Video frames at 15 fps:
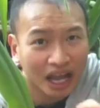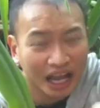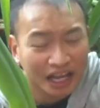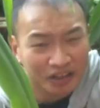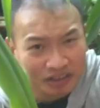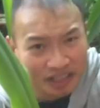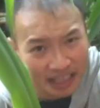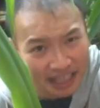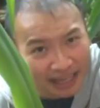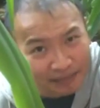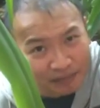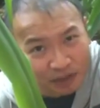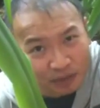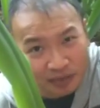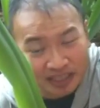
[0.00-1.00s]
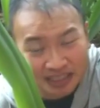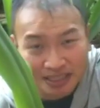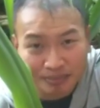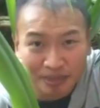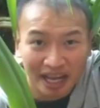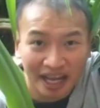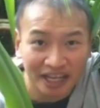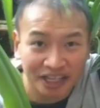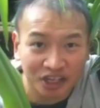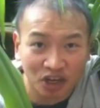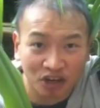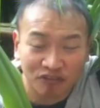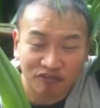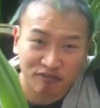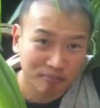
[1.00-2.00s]
I don't claim to be some kind
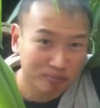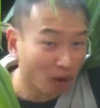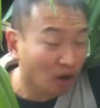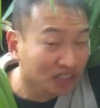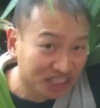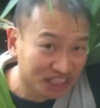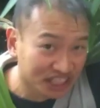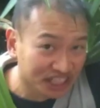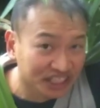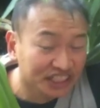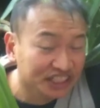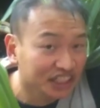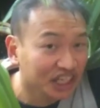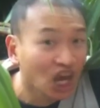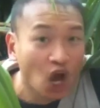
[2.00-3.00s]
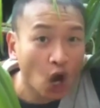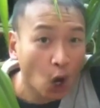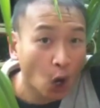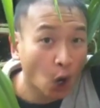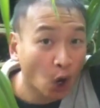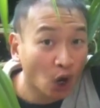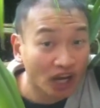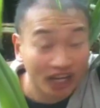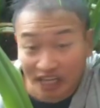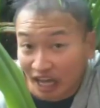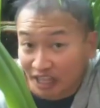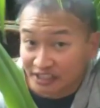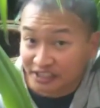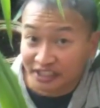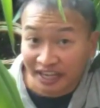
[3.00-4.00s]
of botanist or a
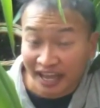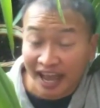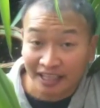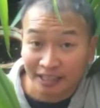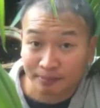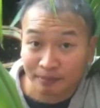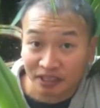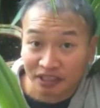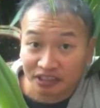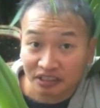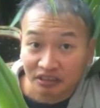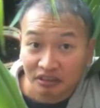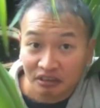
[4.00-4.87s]
gardening expert,